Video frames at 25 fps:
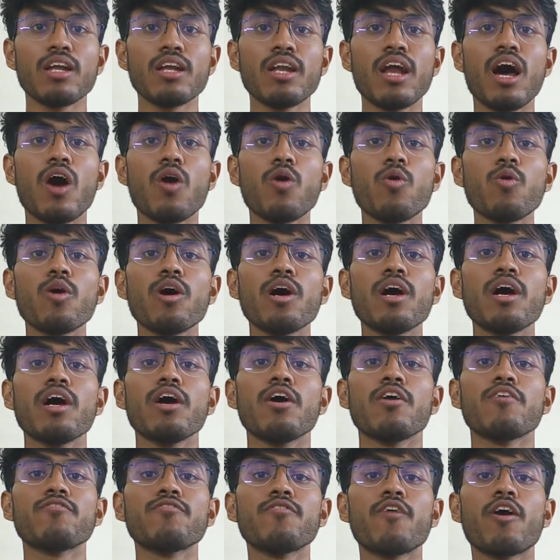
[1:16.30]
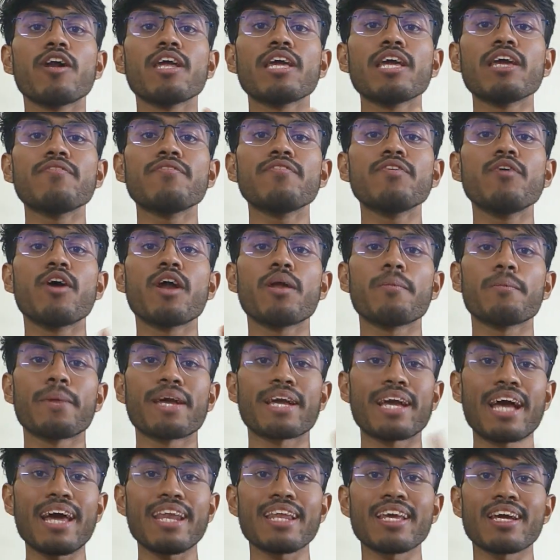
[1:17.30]
Now, for if you are a
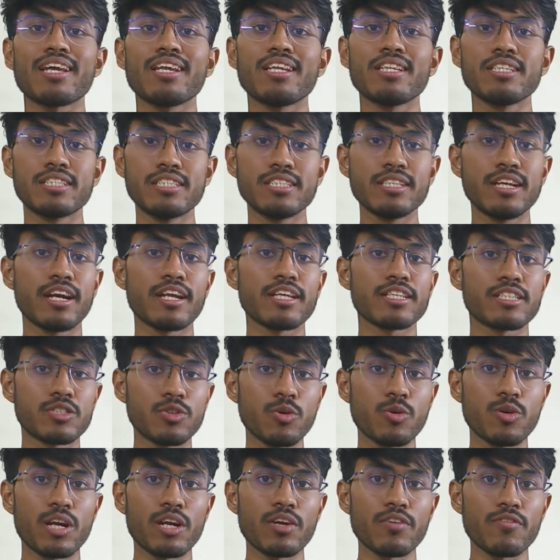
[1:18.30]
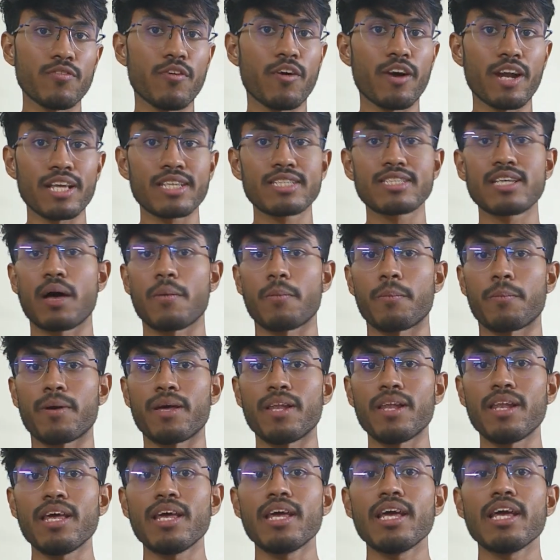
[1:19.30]
mechanical engineering student, for
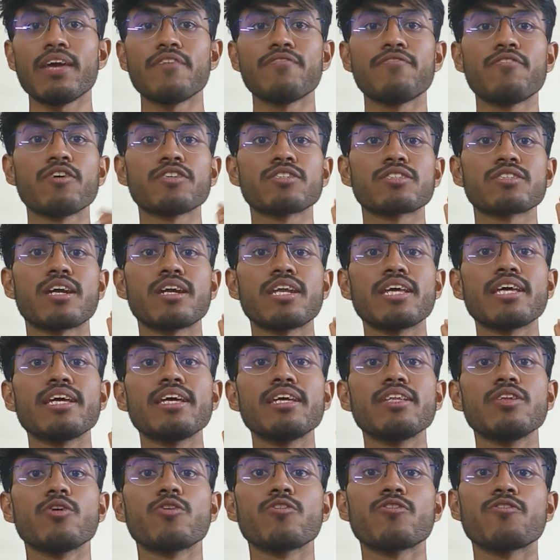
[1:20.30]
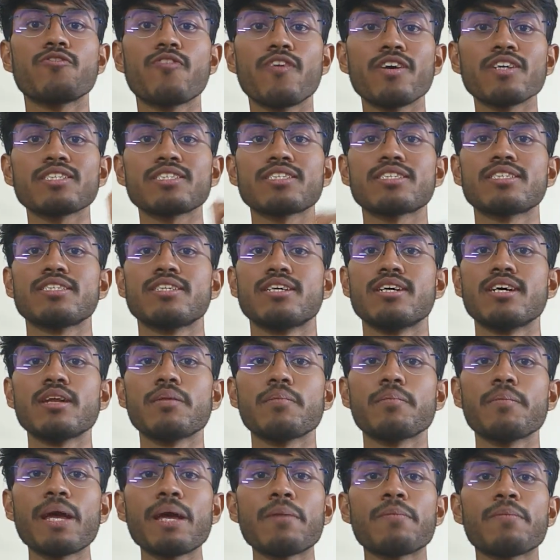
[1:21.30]
example, if you are studying in your first
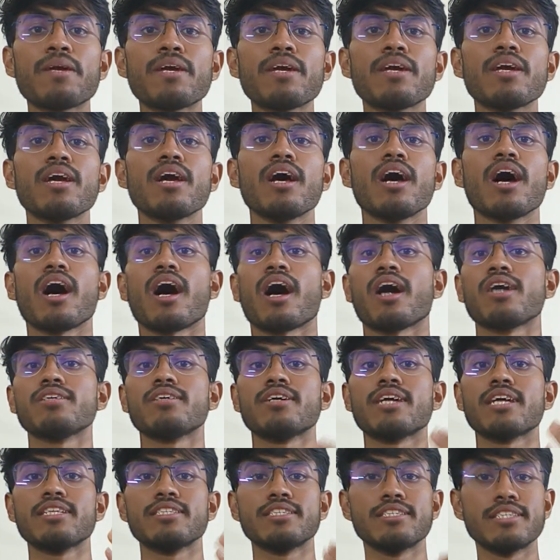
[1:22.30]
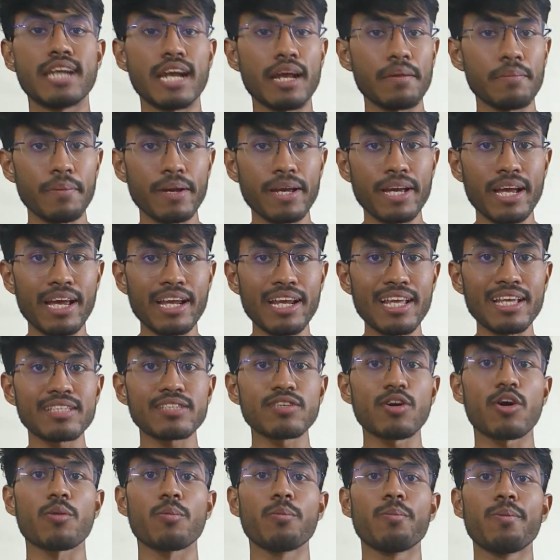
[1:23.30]
year, maybe either engineering
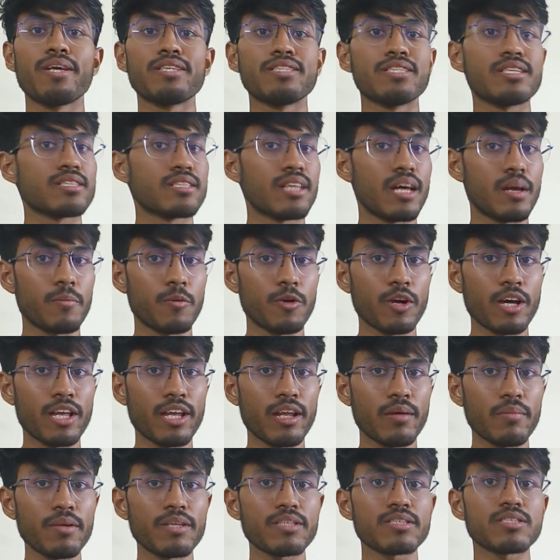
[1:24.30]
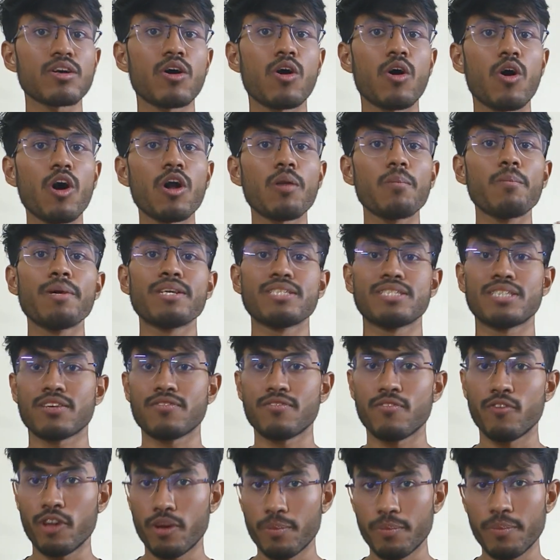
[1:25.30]
mechanics or basic thermodynamics or
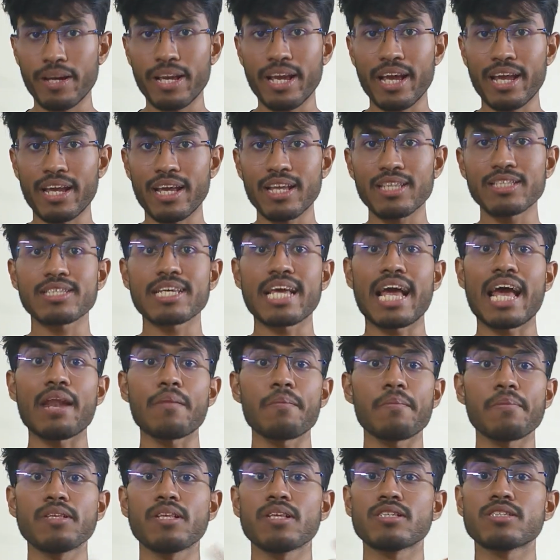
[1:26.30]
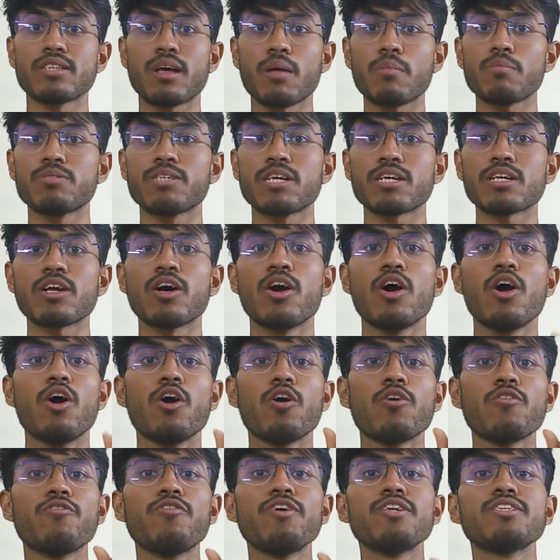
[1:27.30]
basic fluid mechanics can be the subject
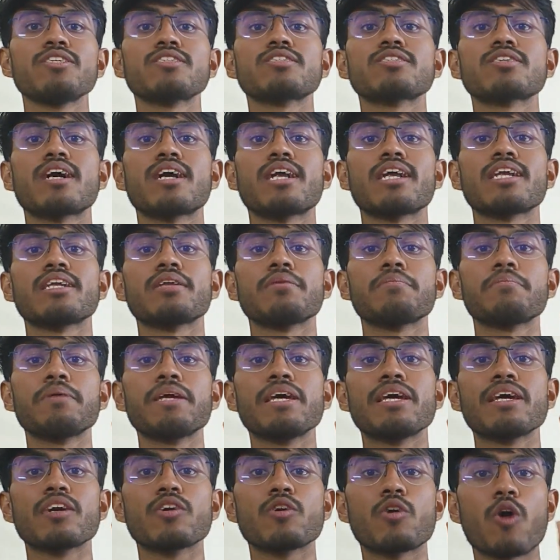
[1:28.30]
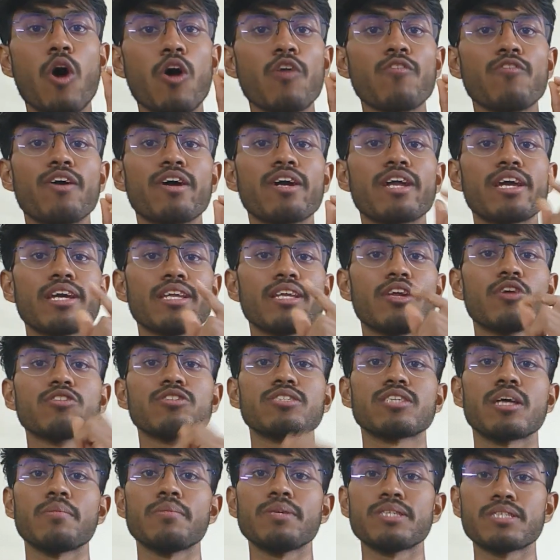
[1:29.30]
which is currently being covered in
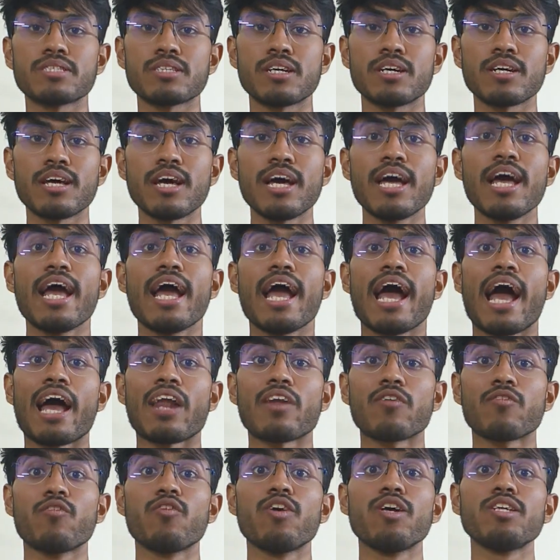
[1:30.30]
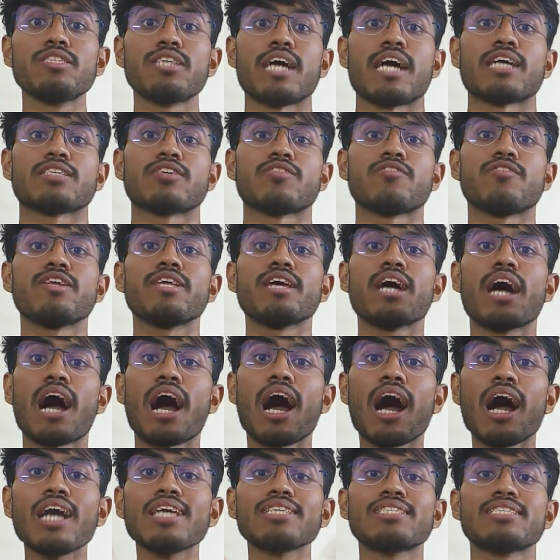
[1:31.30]
your semester and which has a very
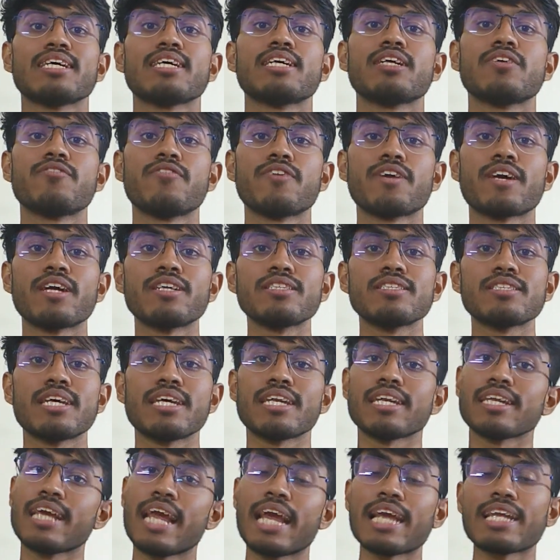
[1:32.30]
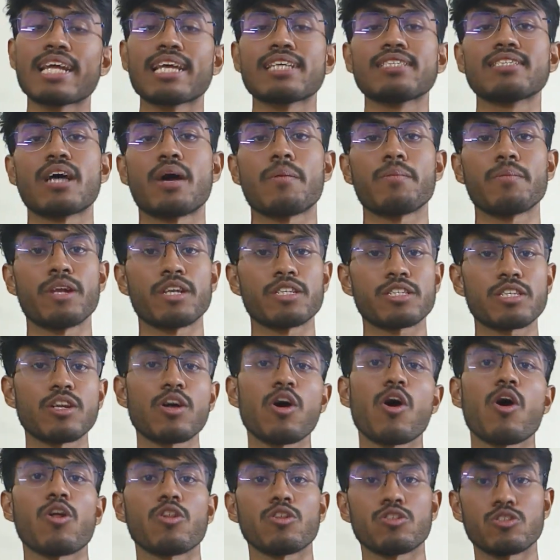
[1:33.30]
high significance in GATE
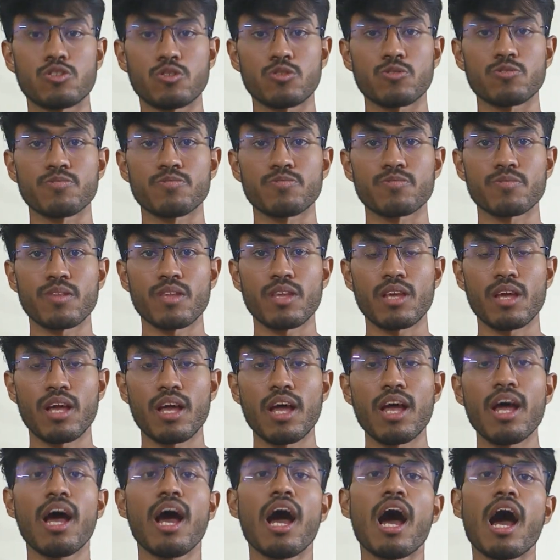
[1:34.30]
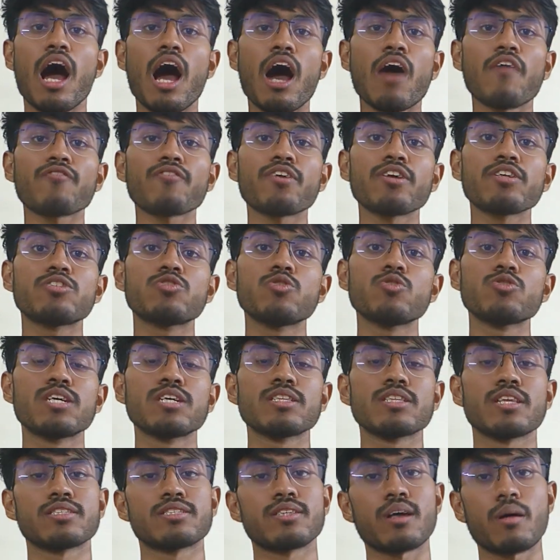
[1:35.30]
examination also. After
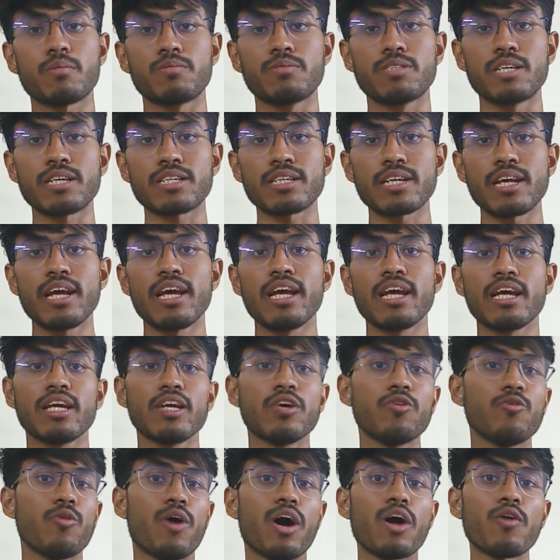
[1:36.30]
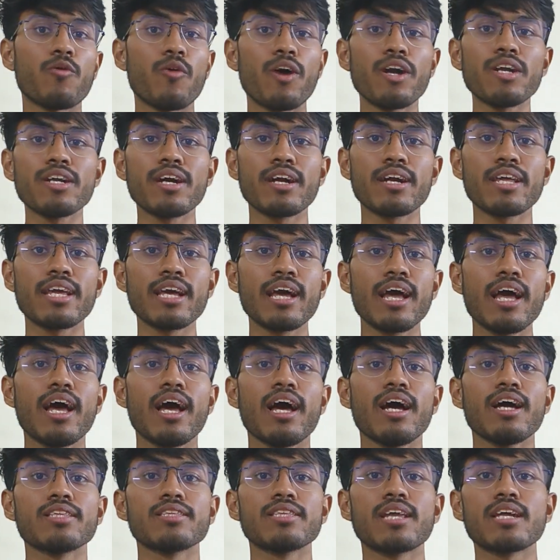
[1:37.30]
choosing the subject, you are wondering
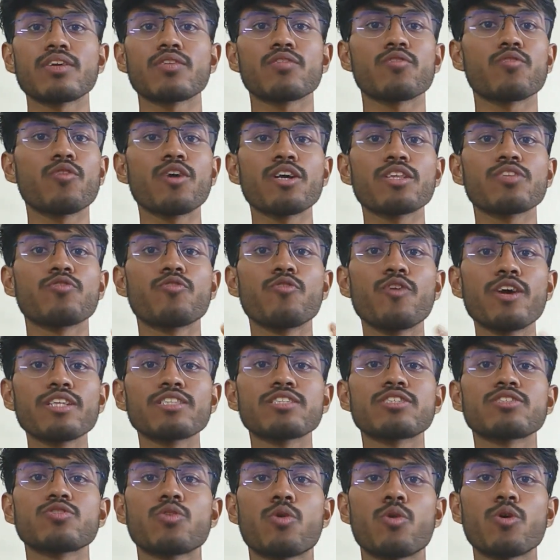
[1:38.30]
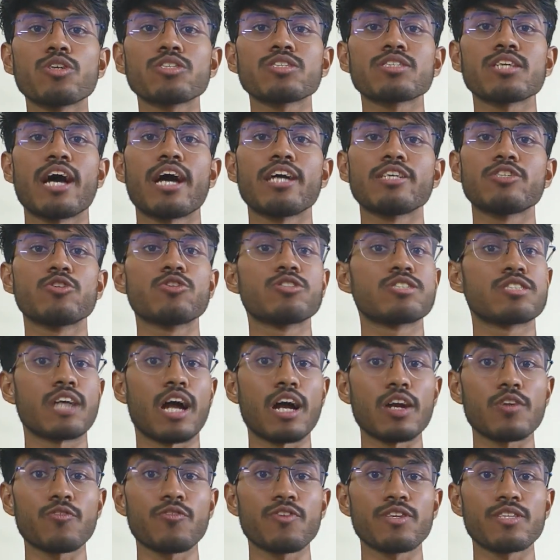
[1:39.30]
that with which source I should
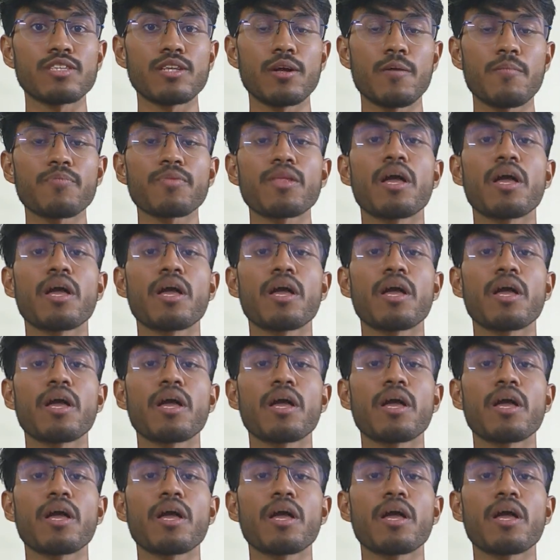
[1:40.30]
start with.